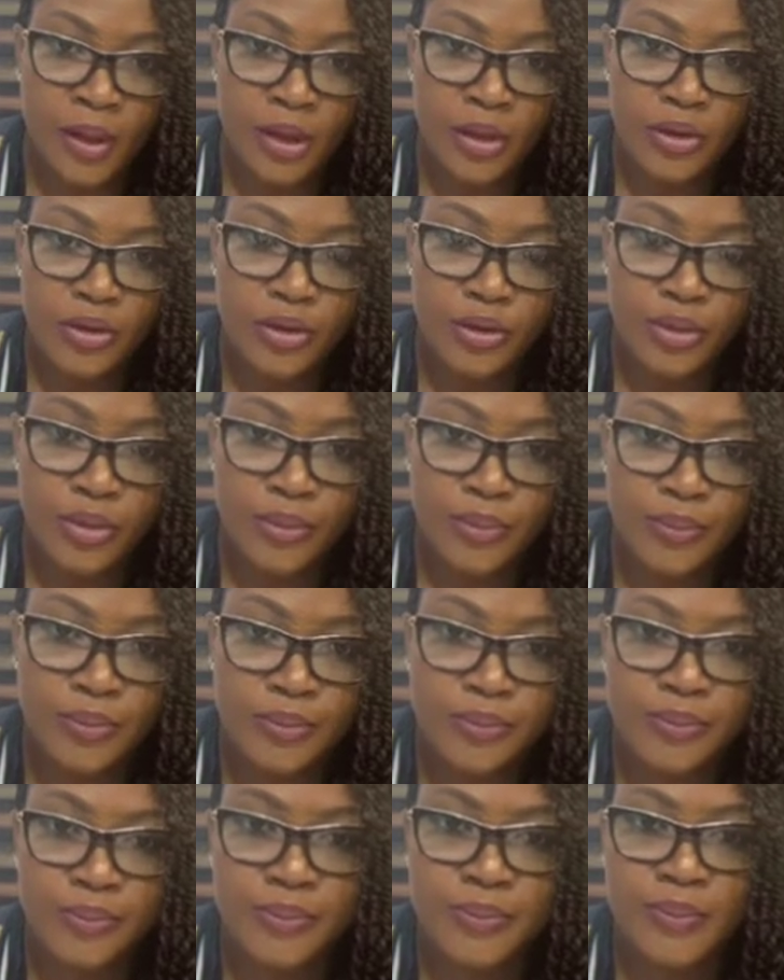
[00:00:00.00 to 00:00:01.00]

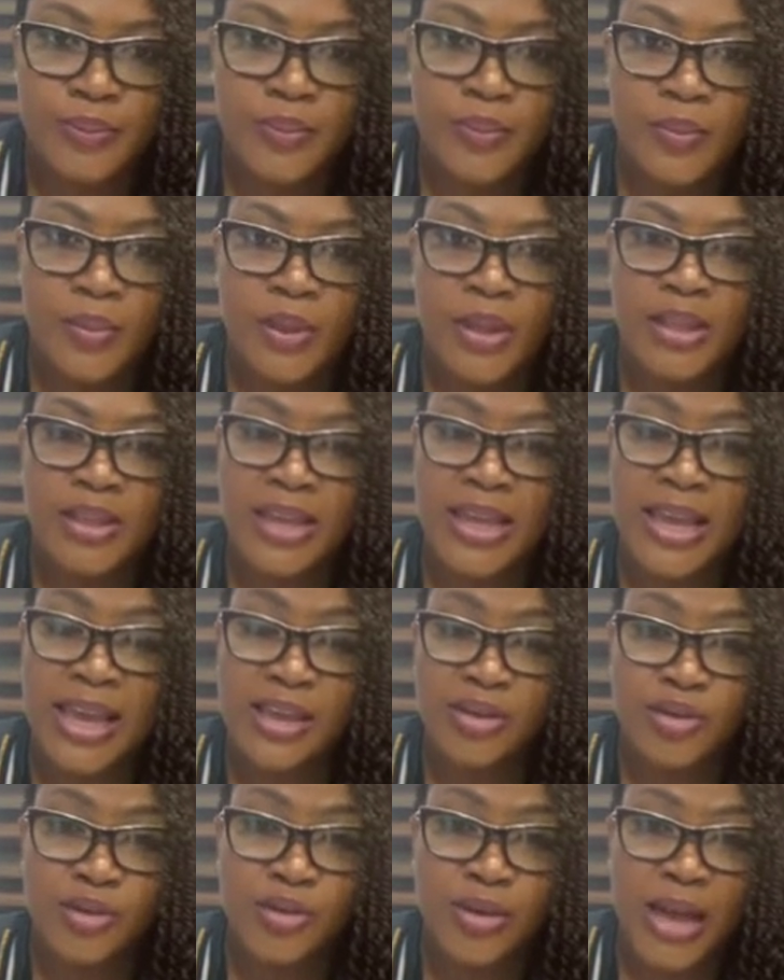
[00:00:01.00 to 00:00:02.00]

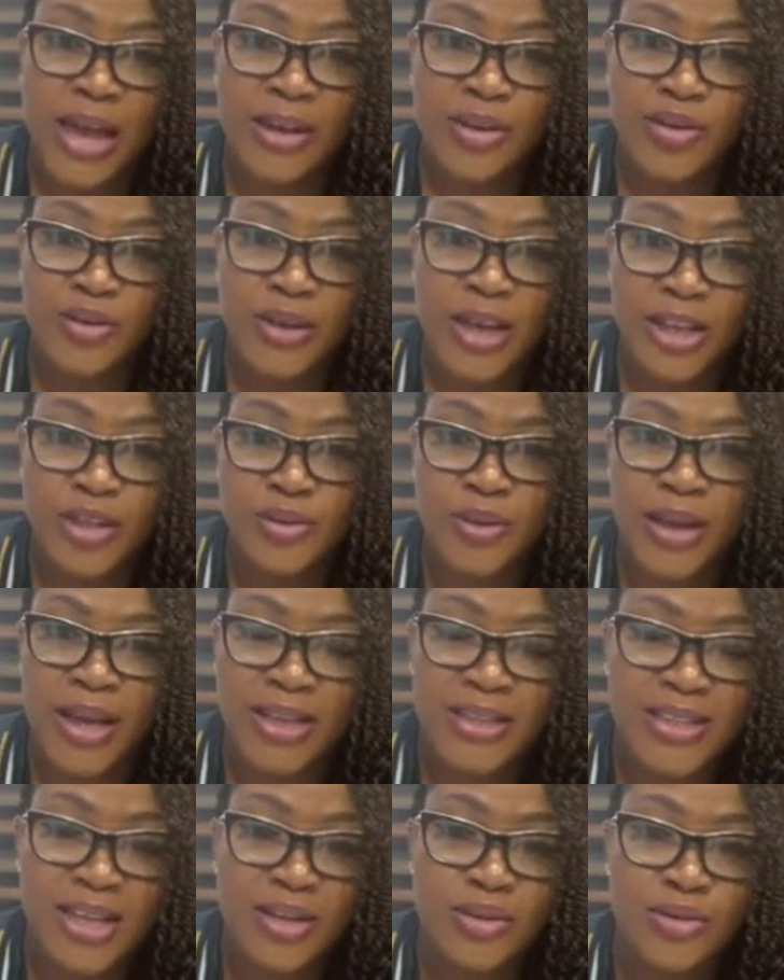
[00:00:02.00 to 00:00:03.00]
and you get to
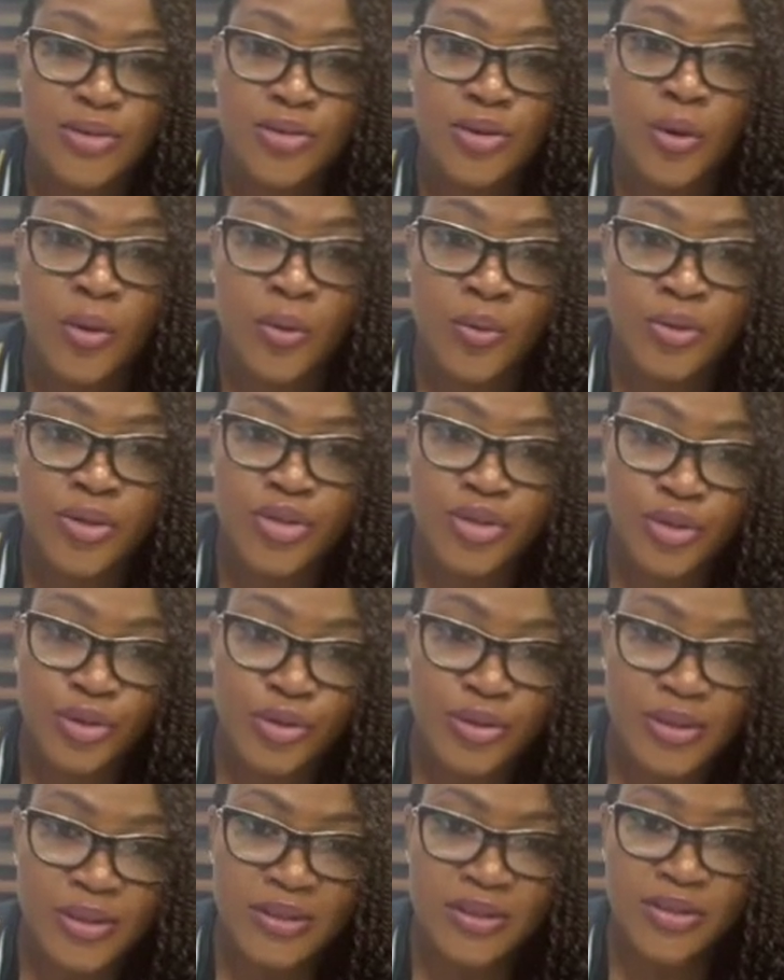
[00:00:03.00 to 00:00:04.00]
enter into your own
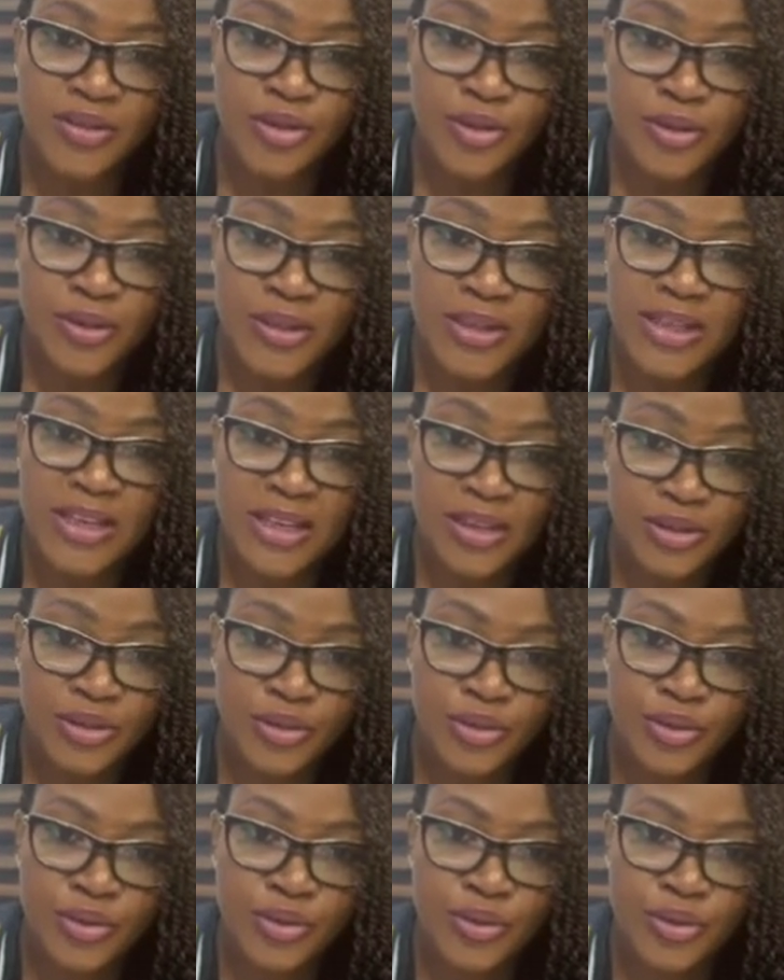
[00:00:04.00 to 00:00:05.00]
chosen
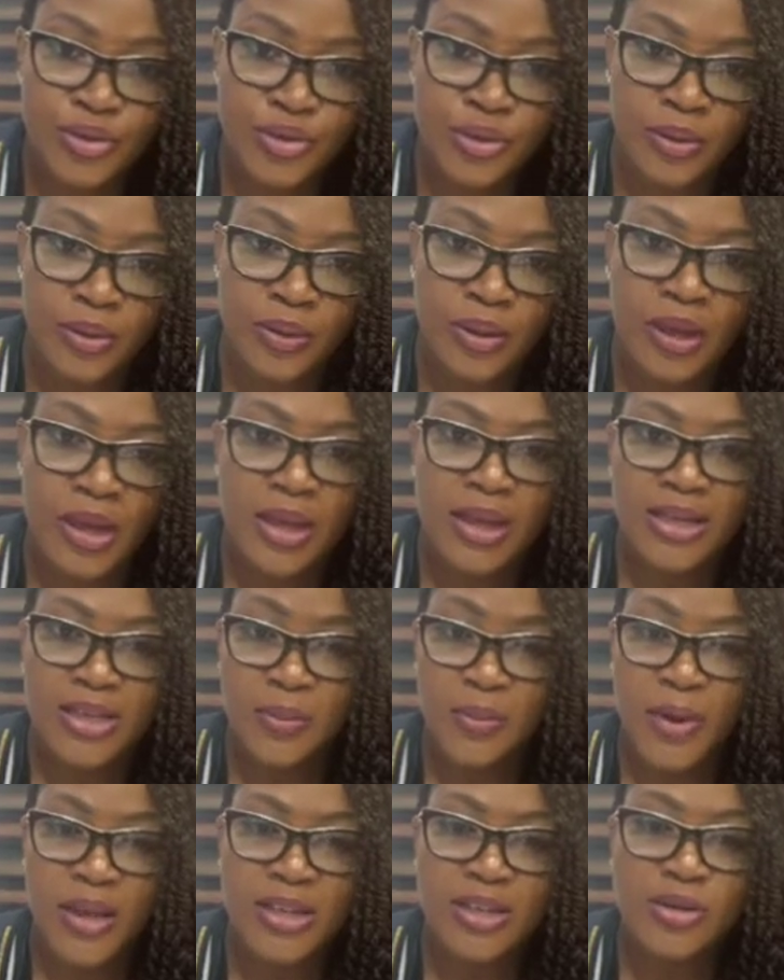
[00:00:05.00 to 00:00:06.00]
institution
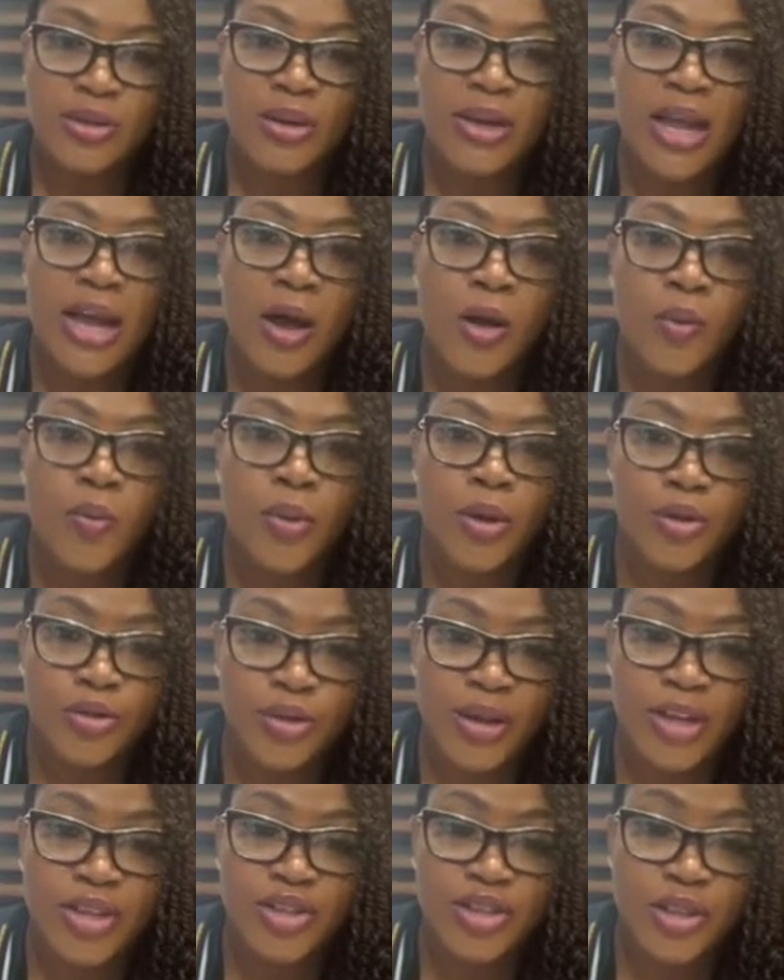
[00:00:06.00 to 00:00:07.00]
depending on how well you
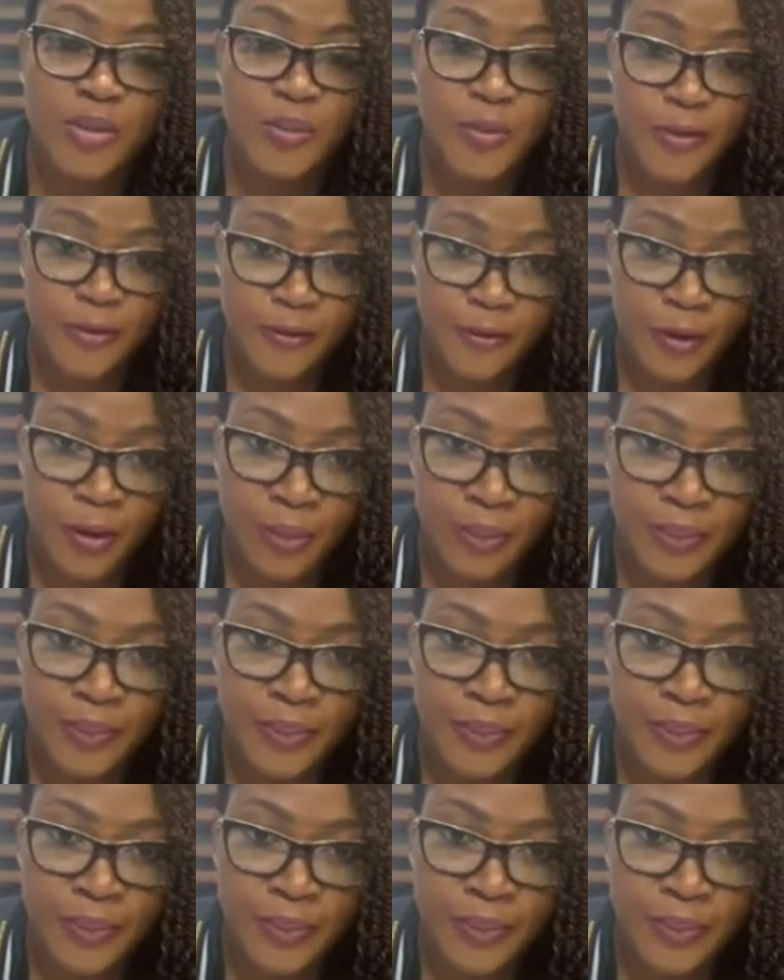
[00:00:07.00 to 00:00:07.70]
actually perform.